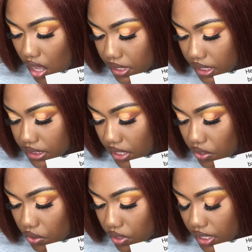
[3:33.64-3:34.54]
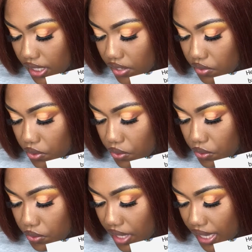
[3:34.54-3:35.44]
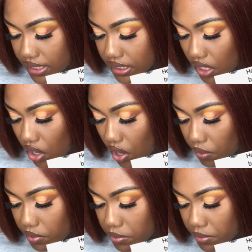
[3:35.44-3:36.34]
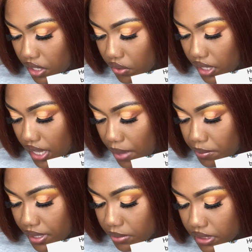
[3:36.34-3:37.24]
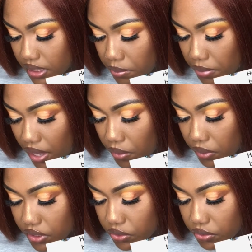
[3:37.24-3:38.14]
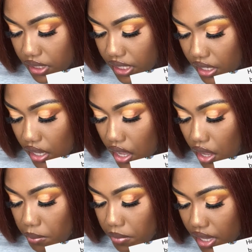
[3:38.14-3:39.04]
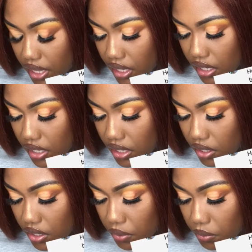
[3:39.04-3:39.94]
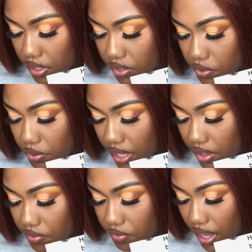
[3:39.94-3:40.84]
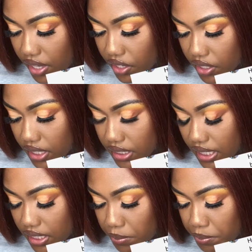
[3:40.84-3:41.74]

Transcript: Because I know they give you guys a card with money on it at BMT to buy what you need, but what if you can't find your things at the